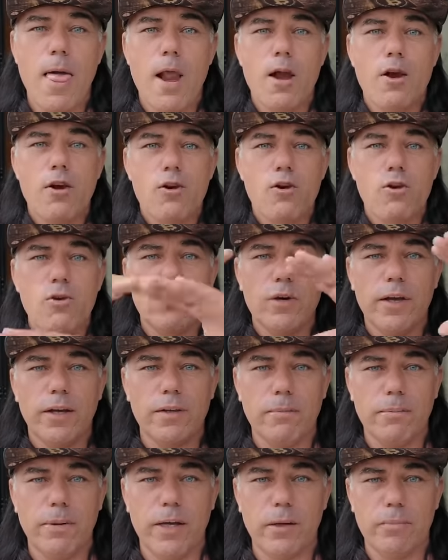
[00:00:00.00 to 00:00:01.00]
look at
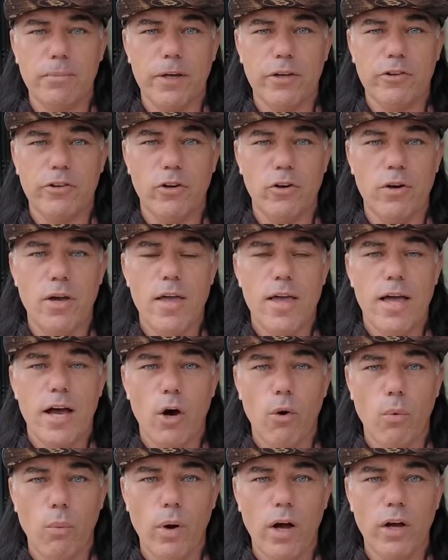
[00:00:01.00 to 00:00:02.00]
the bigger picture,
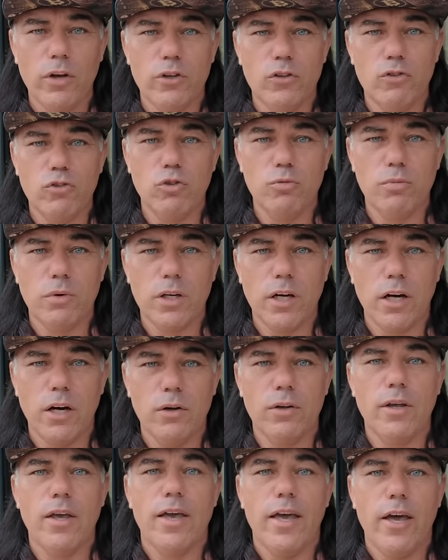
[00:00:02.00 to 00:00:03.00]
and while you're zooming
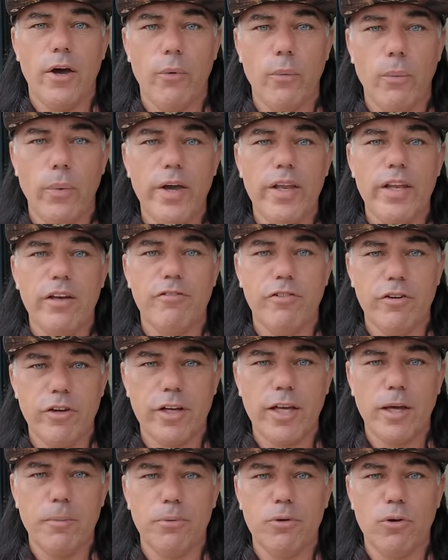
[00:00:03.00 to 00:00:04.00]
out and waiting for
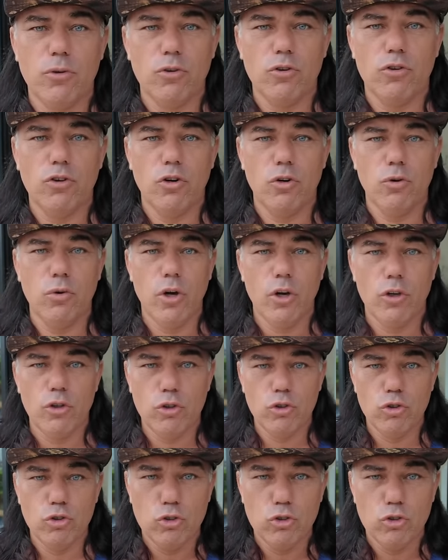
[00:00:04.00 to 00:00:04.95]
your capital to grow, you